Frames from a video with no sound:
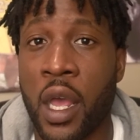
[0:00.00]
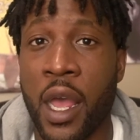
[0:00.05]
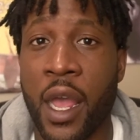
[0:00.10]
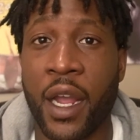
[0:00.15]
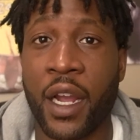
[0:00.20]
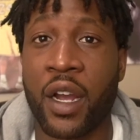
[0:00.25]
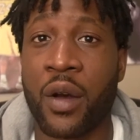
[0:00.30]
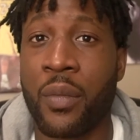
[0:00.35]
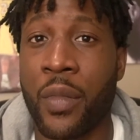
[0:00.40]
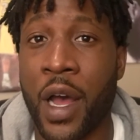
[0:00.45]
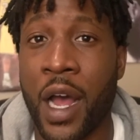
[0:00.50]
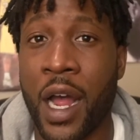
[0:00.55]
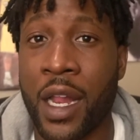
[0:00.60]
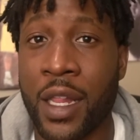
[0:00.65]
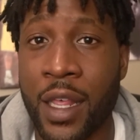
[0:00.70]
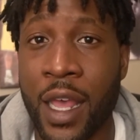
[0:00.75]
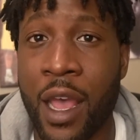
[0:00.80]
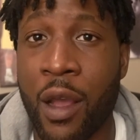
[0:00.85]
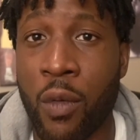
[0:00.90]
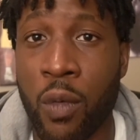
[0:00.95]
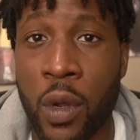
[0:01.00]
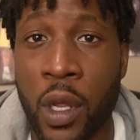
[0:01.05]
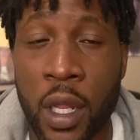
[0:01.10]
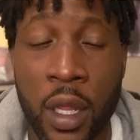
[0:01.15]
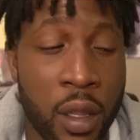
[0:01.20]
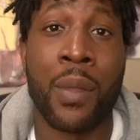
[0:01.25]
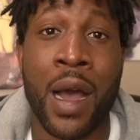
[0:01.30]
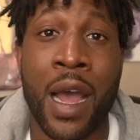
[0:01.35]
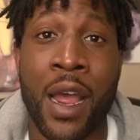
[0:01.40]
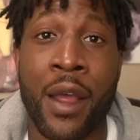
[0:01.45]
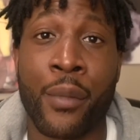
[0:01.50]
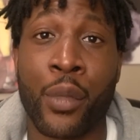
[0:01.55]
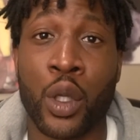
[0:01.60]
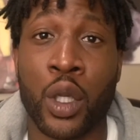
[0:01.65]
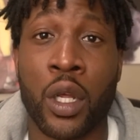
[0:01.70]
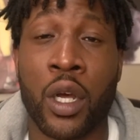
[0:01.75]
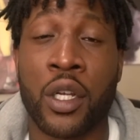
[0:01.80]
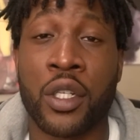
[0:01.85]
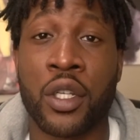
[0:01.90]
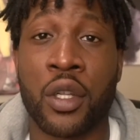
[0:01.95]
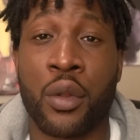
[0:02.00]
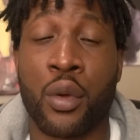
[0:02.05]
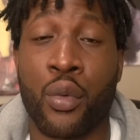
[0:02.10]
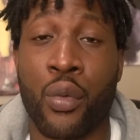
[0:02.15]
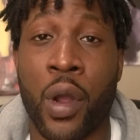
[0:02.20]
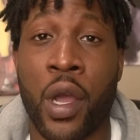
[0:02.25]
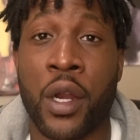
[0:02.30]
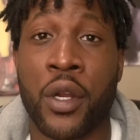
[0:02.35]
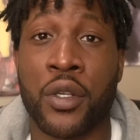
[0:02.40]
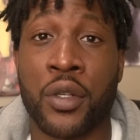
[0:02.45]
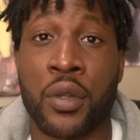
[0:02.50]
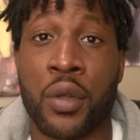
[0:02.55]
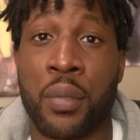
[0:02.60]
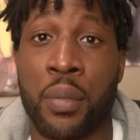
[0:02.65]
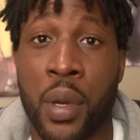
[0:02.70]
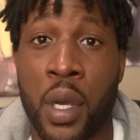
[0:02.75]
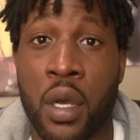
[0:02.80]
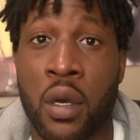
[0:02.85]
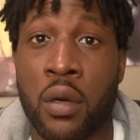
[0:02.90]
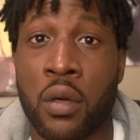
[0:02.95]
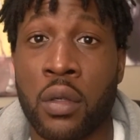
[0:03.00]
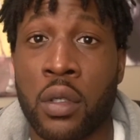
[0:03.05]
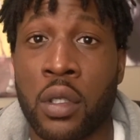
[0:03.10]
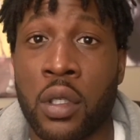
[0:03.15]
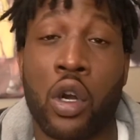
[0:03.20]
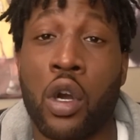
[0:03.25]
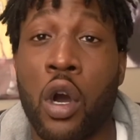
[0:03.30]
and combine that with Miami lost to the Raiders or the Bills,